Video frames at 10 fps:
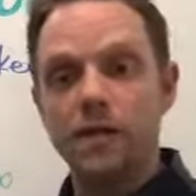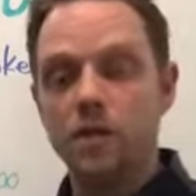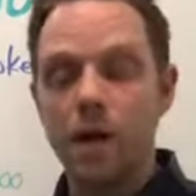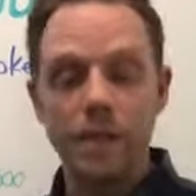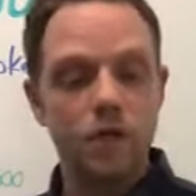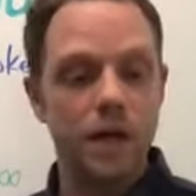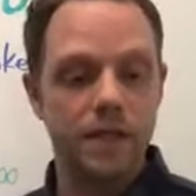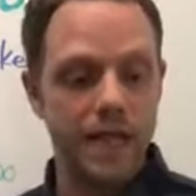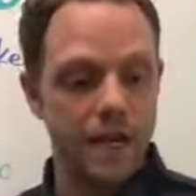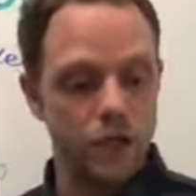So not be
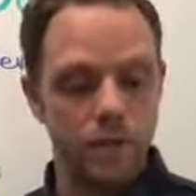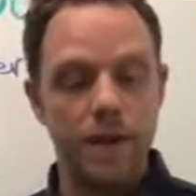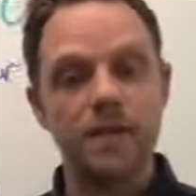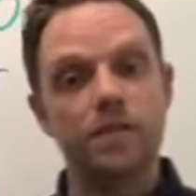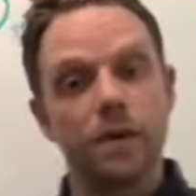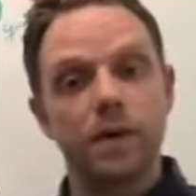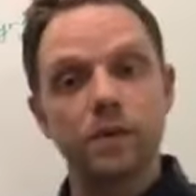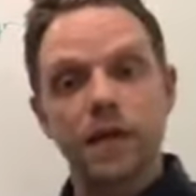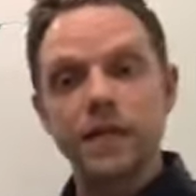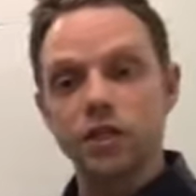transaction-based, but be
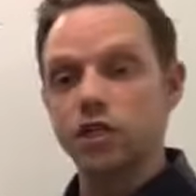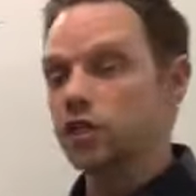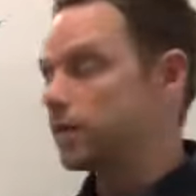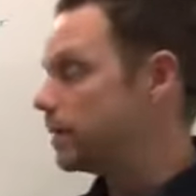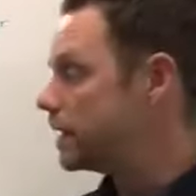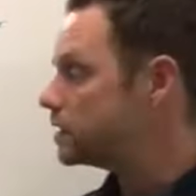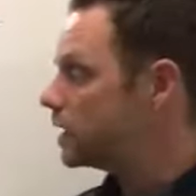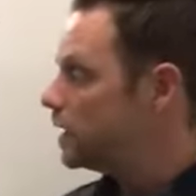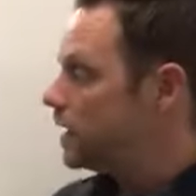relationship-based.